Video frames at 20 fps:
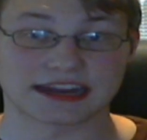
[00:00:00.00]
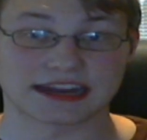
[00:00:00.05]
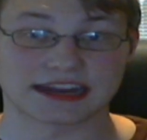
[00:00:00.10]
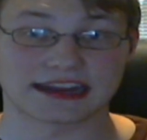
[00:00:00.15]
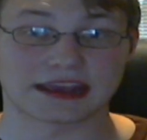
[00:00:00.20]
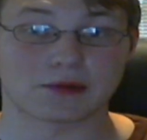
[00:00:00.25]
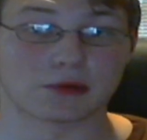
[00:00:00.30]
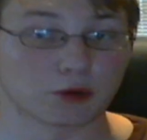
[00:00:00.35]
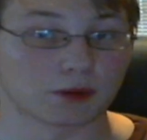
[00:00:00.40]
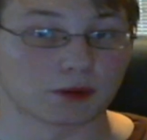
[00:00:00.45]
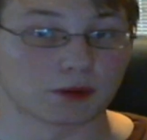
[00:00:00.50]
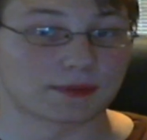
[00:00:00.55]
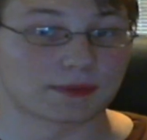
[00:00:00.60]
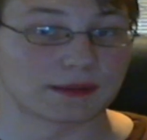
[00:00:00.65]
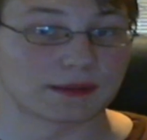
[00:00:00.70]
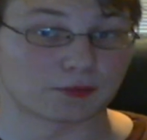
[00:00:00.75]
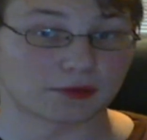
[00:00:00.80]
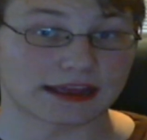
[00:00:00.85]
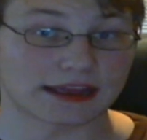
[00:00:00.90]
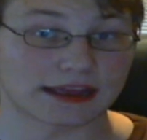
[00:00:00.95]
better
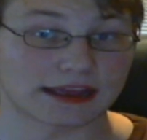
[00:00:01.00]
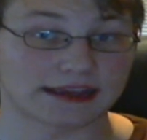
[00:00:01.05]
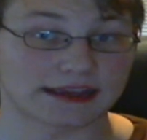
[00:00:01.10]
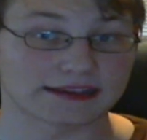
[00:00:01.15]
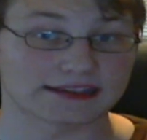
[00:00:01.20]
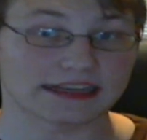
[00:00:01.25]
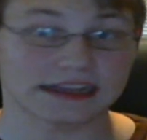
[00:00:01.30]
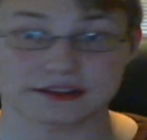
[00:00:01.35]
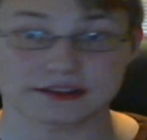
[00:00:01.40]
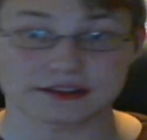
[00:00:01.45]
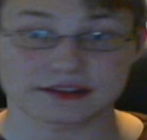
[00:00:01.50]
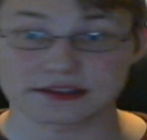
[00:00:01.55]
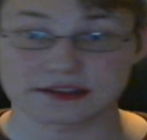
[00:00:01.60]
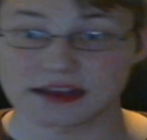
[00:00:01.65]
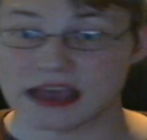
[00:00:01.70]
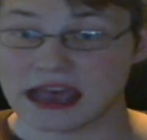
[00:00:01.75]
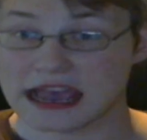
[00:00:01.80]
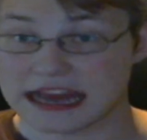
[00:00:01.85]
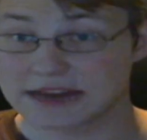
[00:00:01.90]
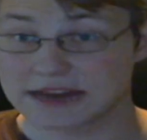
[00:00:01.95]
understanding it when more people play,
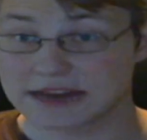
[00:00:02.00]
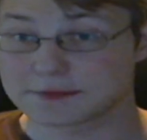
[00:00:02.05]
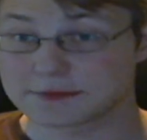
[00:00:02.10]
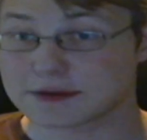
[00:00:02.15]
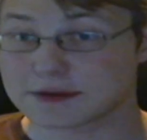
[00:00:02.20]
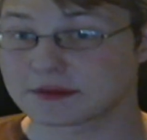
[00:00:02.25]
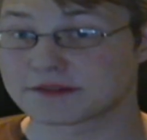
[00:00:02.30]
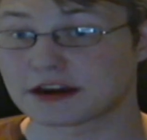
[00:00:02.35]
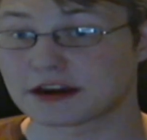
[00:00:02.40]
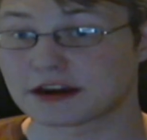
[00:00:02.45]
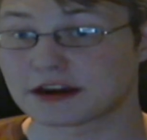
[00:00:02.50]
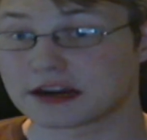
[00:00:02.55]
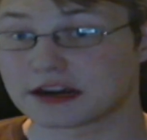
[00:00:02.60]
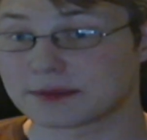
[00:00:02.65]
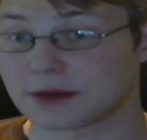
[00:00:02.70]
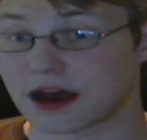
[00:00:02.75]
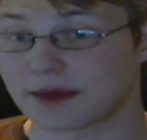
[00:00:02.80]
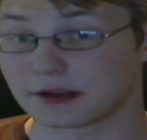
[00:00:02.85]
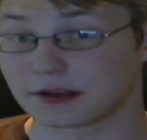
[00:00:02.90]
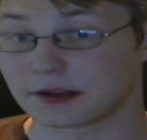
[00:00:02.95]
because it is
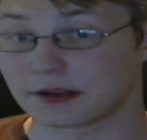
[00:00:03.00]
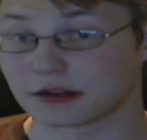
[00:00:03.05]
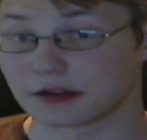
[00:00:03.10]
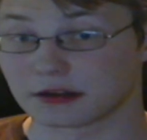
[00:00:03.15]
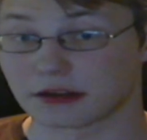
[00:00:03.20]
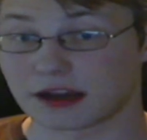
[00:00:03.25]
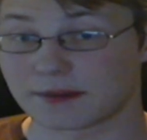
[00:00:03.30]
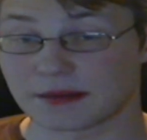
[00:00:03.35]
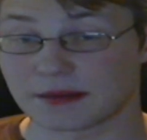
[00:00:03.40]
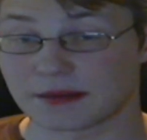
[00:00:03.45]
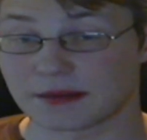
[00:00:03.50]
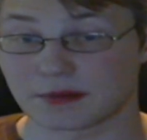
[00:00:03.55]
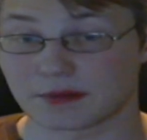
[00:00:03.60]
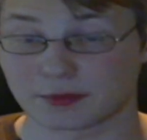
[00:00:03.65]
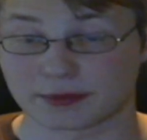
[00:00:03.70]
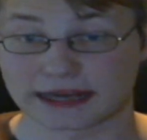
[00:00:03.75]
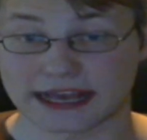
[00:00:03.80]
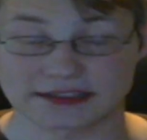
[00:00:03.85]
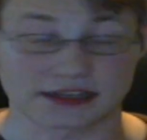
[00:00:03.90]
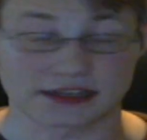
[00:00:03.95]
becoming very popular.
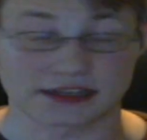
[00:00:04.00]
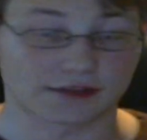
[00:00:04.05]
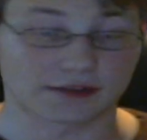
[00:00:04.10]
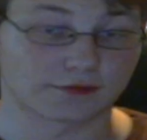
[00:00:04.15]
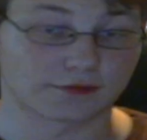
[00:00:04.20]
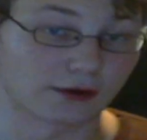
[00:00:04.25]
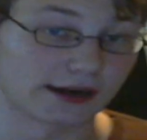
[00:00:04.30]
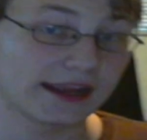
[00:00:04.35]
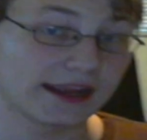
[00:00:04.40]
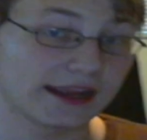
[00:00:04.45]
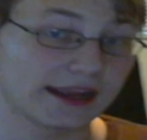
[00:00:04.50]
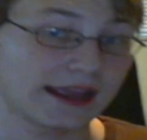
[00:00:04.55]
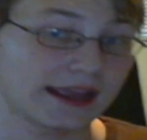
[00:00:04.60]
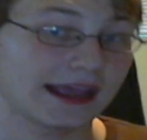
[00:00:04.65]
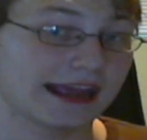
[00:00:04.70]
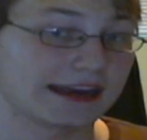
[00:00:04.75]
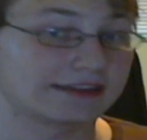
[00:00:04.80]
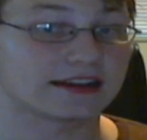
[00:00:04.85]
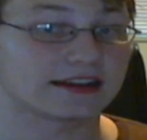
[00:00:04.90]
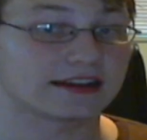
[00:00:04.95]
A lot of people have been asking
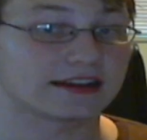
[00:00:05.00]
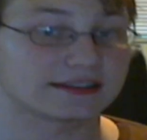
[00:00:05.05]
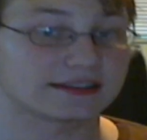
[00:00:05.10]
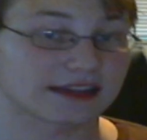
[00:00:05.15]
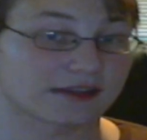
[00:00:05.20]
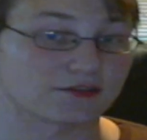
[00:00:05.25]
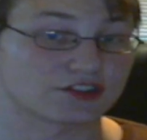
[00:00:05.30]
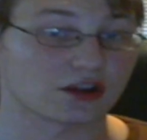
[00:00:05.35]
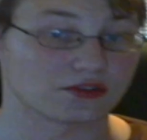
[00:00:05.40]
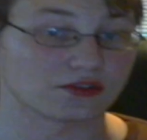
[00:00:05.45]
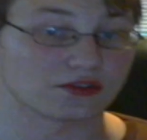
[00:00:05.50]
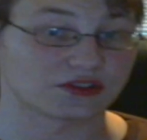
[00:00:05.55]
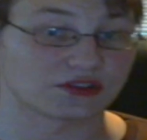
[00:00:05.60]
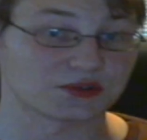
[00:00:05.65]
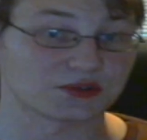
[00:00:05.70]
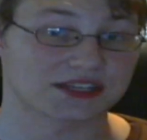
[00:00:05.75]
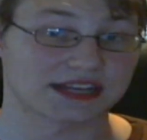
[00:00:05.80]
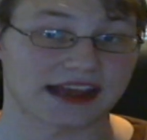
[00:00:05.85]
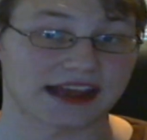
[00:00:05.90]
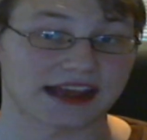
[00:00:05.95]
for it, and it does
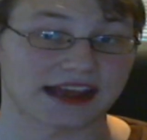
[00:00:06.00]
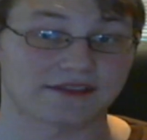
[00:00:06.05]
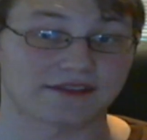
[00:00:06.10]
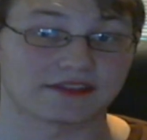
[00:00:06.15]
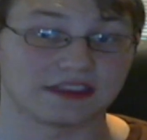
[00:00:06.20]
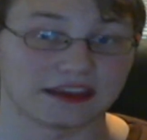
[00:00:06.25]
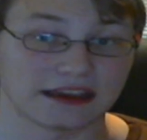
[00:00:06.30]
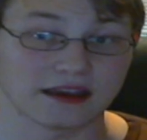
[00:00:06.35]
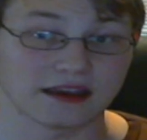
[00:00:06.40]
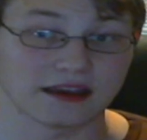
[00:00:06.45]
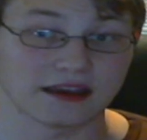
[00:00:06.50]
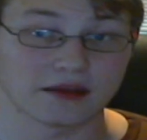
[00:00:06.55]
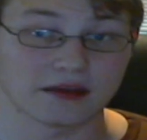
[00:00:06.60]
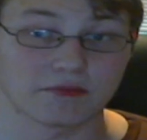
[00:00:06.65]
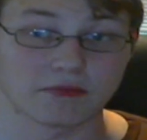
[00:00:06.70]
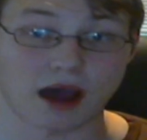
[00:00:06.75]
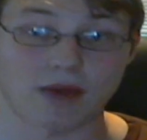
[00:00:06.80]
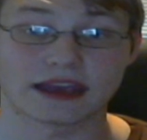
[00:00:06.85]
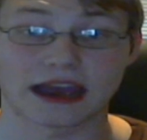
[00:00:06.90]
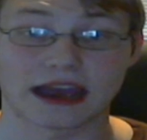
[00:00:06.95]
have a show, so it's going to have
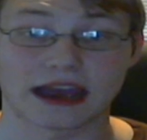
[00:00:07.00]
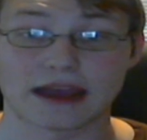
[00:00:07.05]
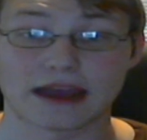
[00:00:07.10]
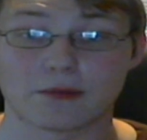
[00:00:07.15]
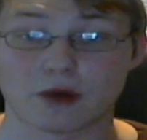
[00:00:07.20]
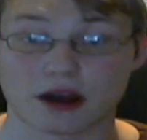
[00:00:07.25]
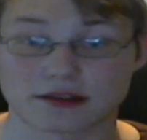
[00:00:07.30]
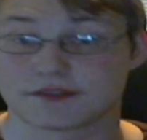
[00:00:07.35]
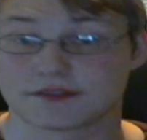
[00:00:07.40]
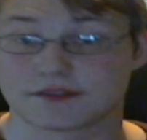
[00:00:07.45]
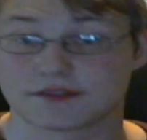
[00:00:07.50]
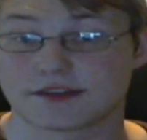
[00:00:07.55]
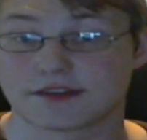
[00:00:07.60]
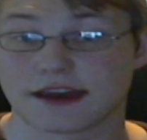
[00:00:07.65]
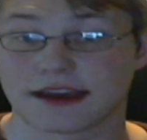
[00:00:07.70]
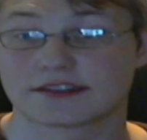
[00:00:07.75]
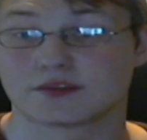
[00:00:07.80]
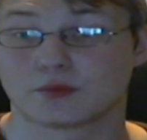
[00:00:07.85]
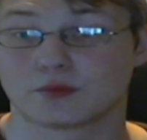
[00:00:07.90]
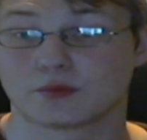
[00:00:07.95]
the Mommy I
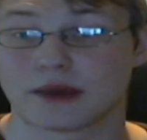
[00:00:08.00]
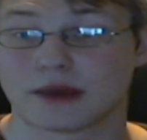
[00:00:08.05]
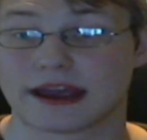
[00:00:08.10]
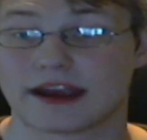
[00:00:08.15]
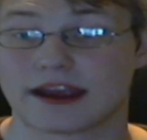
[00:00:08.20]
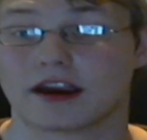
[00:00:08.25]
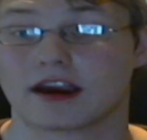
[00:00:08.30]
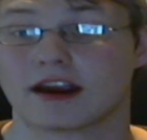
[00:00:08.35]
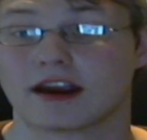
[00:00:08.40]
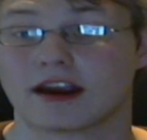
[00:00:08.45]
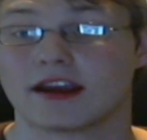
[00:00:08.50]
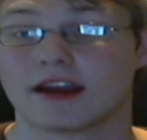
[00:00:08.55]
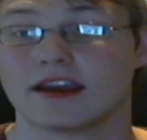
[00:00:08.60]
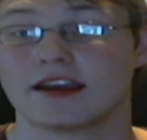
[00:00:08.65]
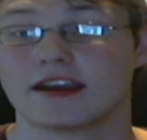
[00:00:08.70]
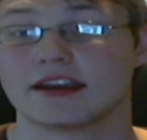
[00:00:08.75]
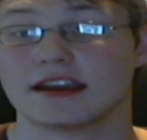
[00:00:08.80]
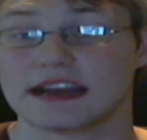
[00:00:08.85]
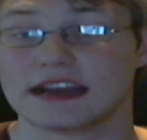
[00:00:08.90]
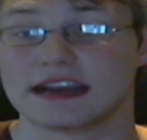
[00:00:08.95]
Want effect,
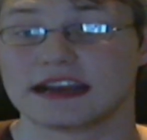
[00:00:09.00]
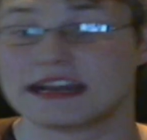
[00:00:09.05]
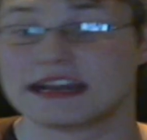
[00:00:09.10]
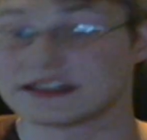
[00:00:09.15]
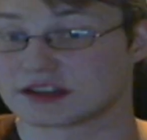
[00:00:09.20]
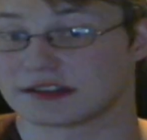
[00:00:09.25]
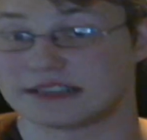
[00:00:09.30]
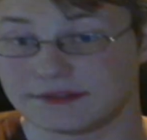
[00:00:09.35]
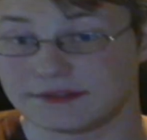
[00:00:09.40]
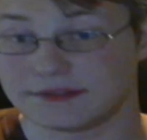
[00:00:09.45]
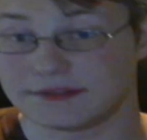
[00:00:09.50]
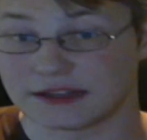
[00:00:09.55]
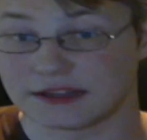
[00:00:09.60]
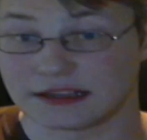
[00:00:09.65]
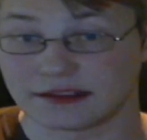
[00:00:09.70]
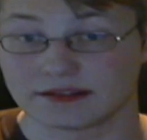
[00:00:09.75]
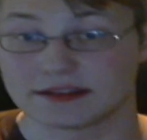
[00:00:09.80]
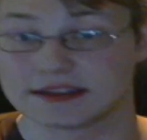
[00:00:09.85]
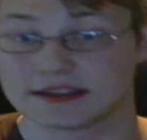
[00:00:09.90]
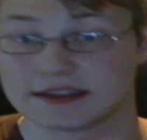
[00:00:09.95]
where
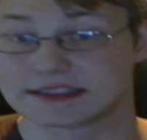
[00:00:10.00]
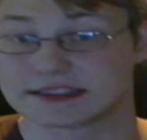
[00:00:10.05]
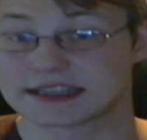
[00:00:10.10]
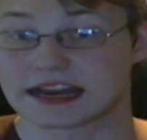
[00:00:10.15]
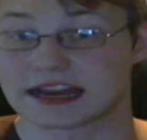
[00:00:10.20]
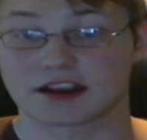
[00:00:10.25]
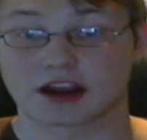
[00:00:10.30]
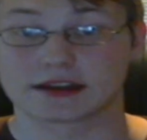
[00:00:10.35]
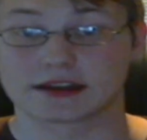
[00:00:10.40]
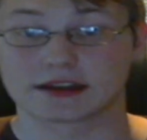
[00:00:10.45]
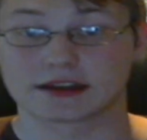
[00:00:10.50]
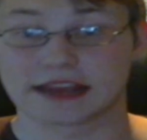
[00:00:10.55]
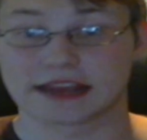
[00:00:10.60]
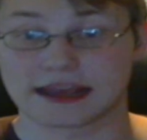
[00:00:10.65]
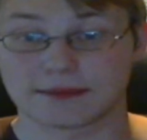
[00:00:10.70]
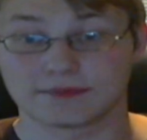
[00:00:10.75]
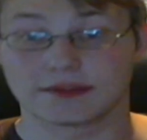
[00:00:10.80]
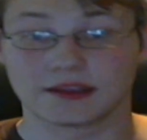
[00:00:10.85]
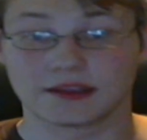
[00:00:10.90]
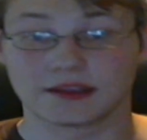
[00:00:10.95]
it's on TV, it's
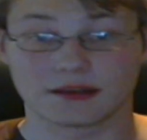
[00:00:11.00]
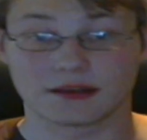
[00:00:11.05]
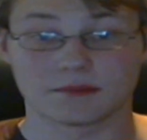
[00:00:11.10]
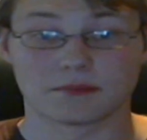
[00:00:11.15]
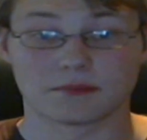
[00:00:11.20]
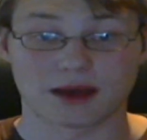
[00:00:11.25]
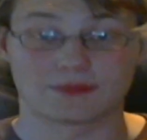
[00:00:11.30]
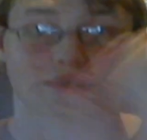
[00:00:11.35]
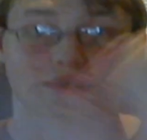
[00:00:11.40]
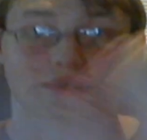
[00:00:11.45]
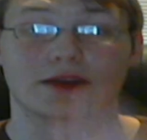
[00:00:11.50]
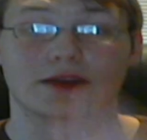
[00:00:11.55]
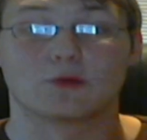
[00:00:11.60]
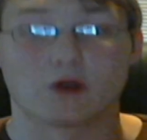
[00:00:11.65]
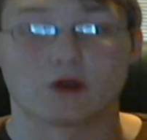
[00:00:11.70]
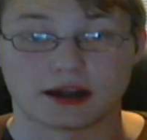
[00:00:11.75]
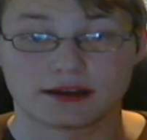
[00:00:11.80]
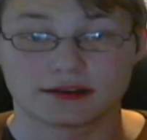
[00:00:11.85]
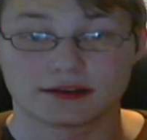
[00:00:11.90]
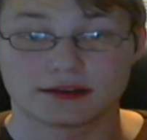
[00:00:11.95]
got a card game,
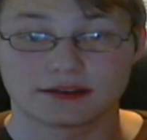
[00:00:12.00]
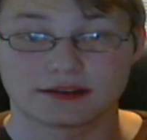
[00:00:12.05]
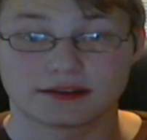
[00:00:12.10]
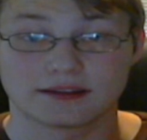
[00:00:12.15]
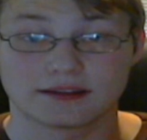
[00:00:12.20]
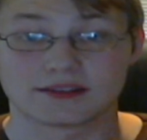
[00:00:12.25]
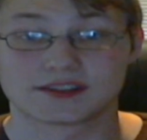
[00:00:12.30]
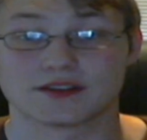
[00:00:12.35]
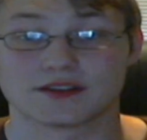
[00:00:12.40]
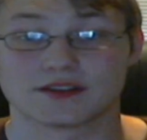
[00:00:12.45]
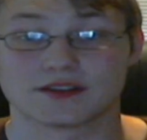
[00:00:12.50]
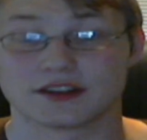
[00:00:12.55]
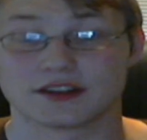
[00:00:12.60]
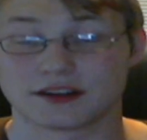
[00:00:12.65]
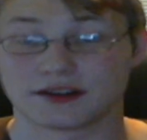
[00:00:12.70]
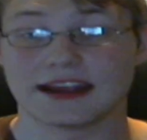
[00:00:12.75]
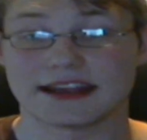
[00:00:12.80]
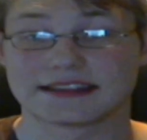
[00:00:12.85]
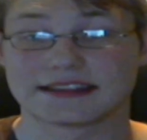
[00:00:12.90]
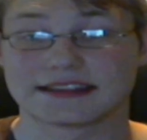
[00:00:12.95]
Mommy I Want.
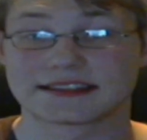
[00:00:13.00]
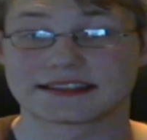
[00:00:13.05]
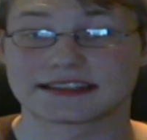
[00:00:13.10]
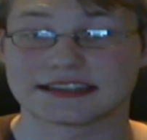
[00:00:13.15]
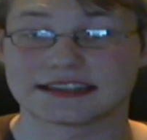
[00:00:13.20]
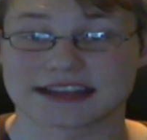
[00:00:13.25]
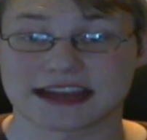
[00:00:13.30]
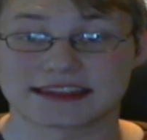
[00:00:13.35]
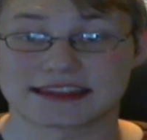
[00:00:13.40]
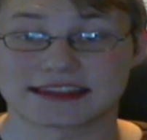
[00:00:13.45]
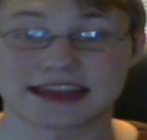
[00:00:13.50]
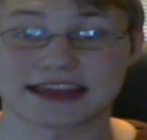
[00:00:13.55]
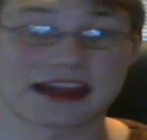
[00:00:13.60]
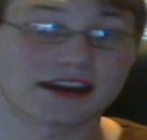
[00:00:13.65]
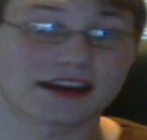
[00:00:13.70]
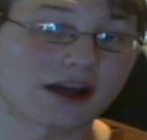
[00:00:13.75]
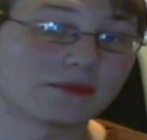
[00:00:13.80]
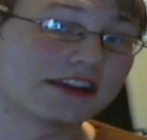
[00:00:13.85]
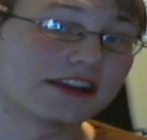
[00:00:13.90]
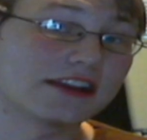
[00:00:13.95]
So
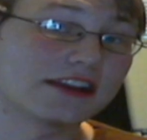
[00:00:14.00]
it's